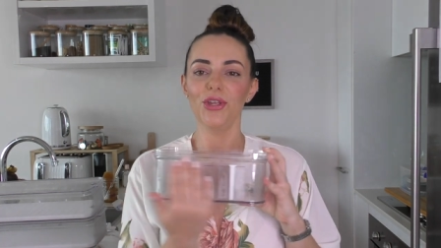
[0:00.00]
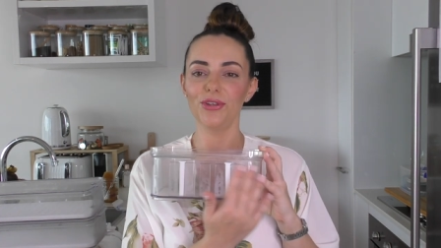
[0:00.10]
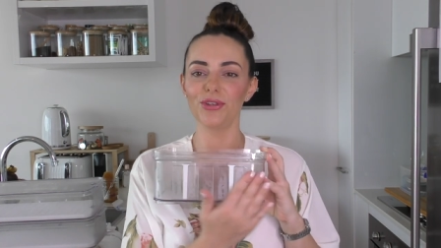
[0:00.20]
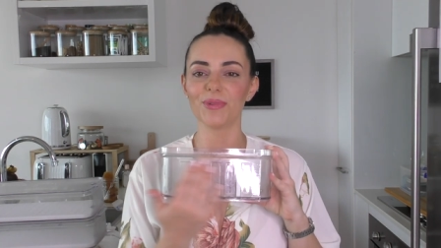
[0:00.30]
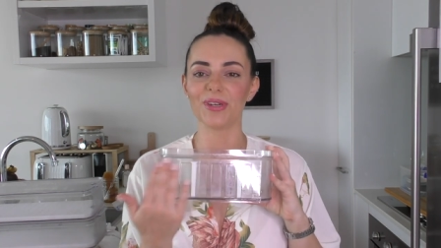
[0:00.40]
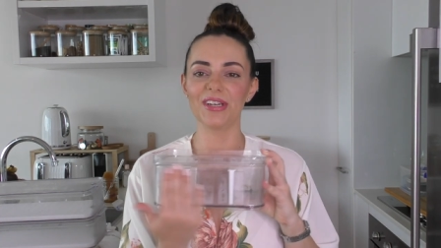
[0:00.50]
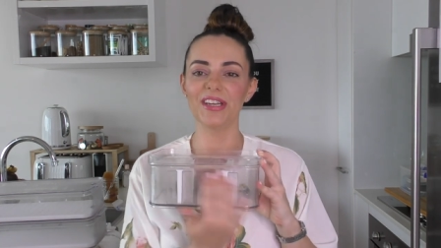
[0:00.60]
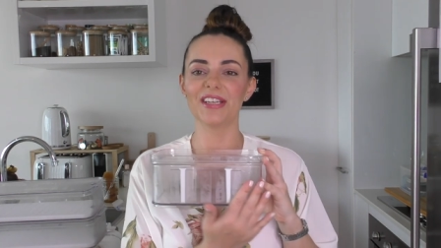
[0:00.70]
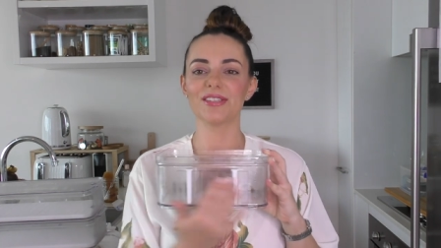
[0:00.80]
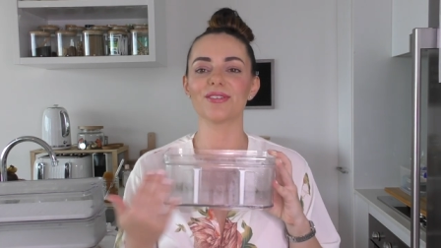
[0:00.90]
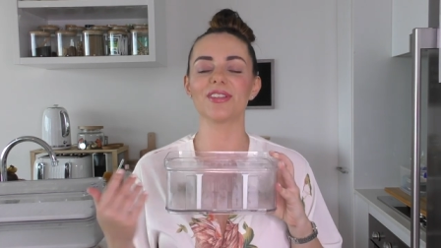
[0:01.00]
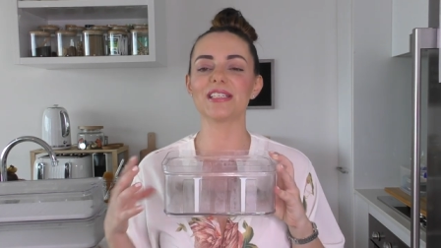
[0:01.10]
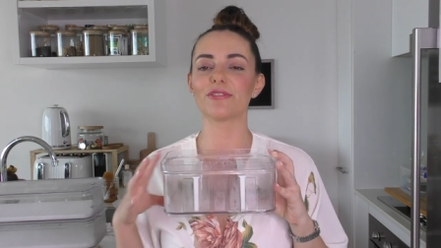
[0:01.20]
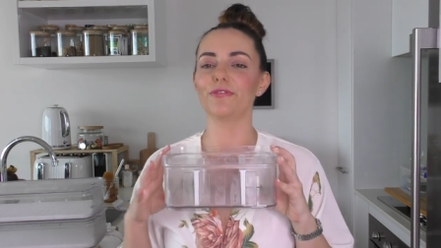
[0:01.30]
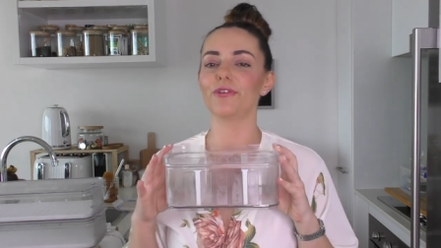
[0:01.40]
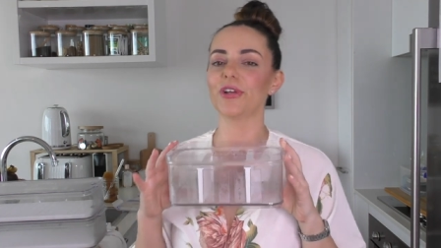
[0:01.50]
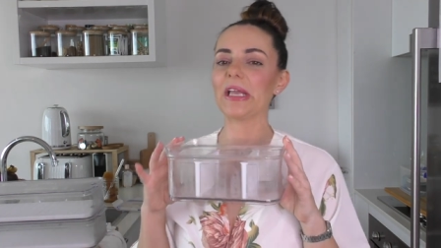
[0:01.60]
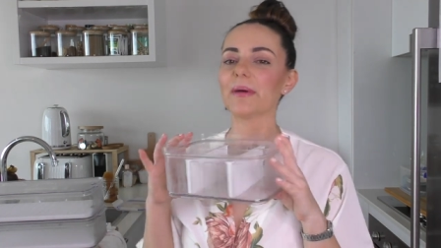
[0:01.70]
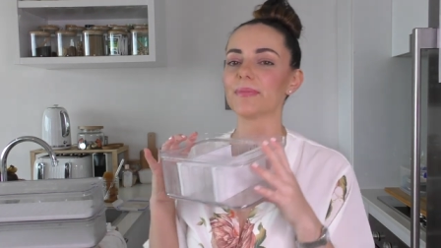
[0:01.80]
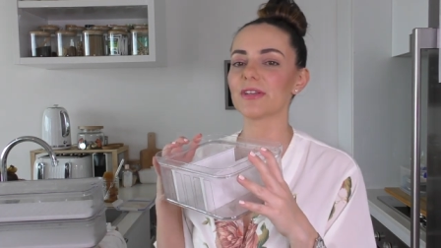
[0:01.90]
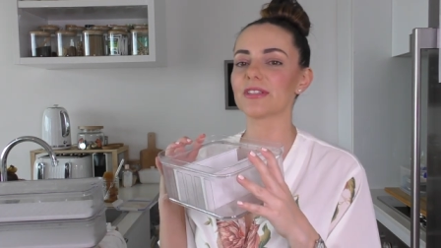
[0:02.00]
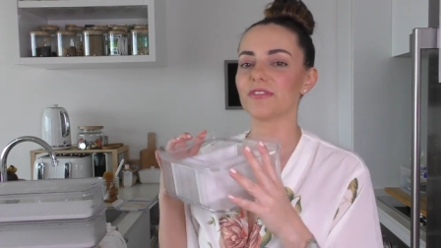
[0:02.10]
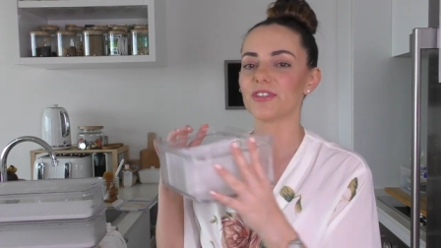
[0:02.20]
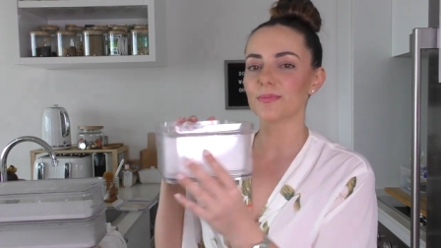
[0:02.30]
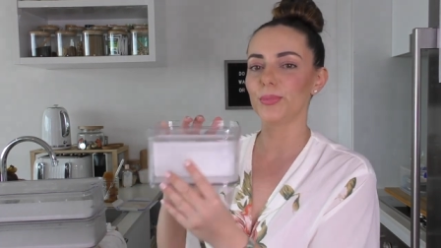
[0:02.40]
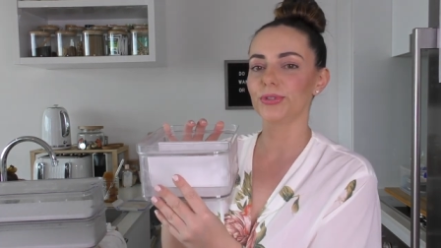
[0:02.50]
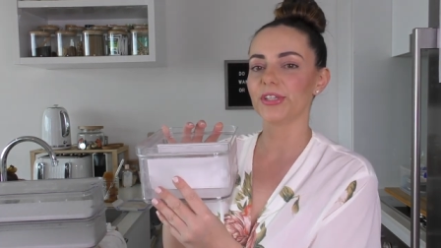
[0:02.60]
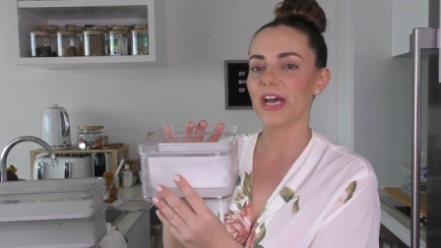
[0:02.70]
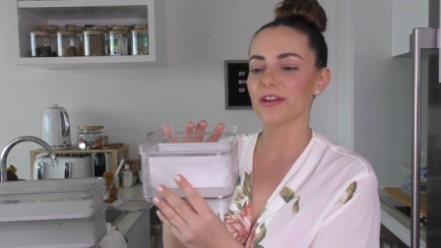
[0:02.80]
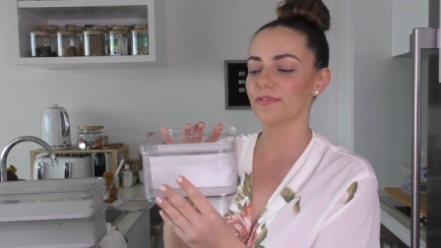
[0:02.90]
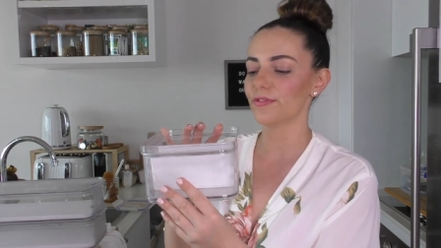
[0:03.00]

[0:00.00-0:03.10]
humid in here so these are fogging up because I've just pulled it out of